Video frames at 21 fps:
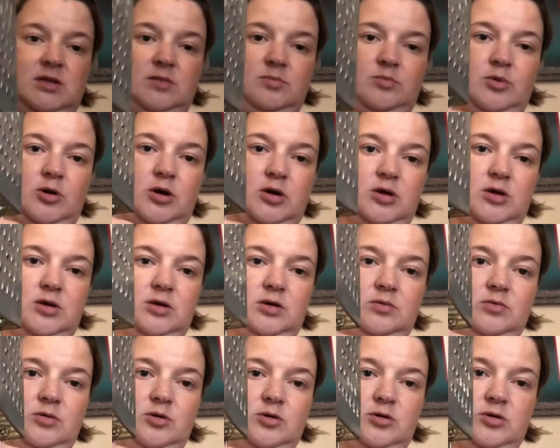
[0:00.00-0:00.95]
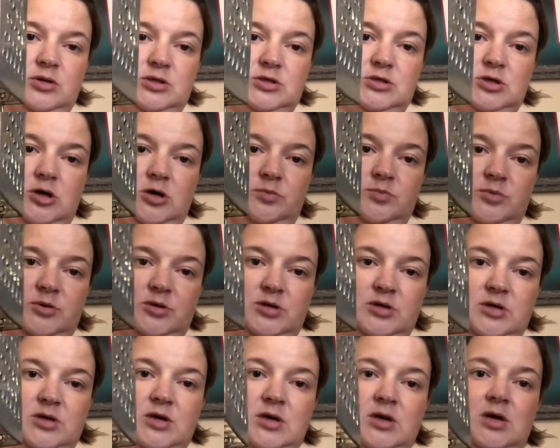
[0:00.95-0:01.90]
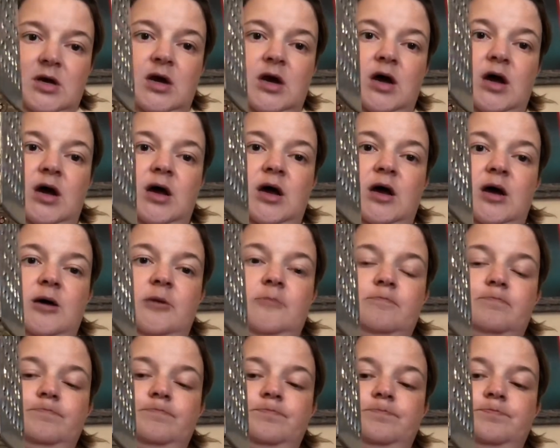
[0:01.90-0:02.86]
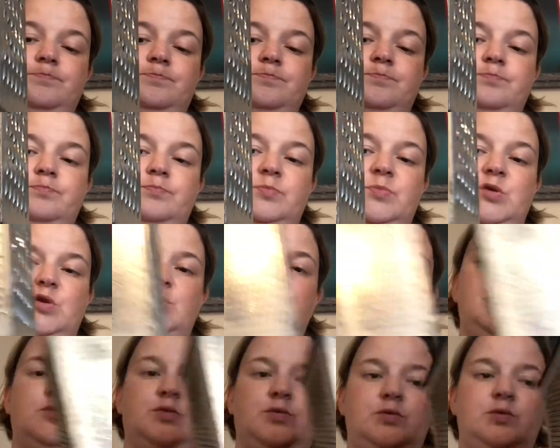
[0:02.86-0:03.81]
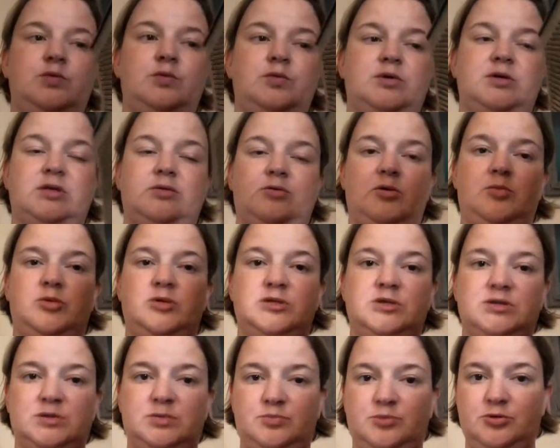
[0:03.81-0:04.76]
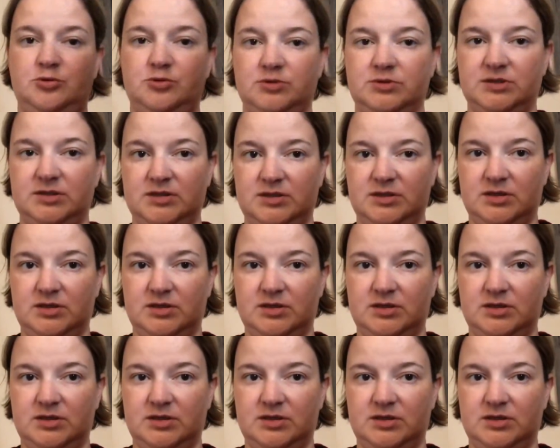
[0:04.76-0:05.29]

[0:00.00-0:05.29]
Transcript: the bottom or the top. Because I want to put spoons